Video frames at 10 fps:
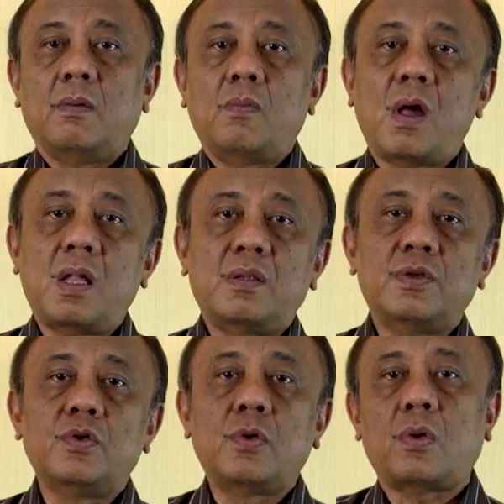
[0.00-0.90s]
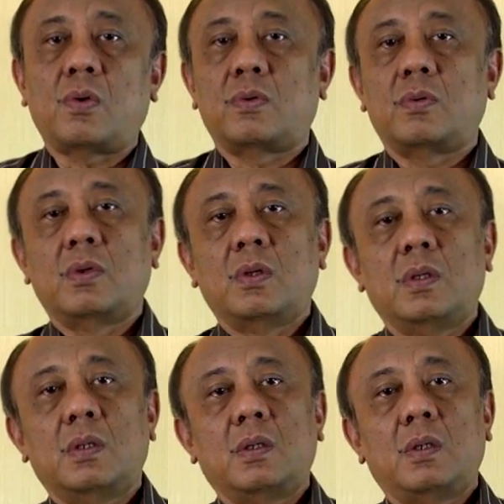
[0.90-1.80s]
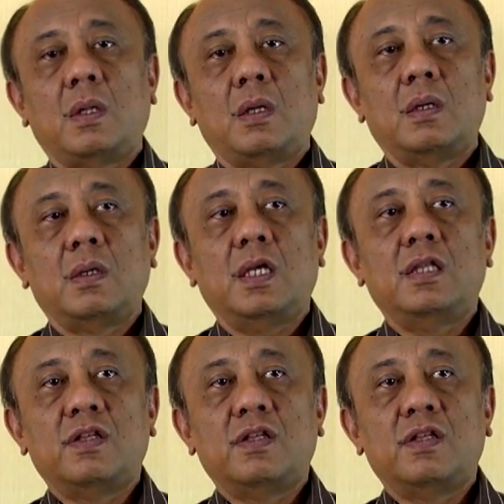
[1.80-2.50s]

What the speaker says: Well, you know, in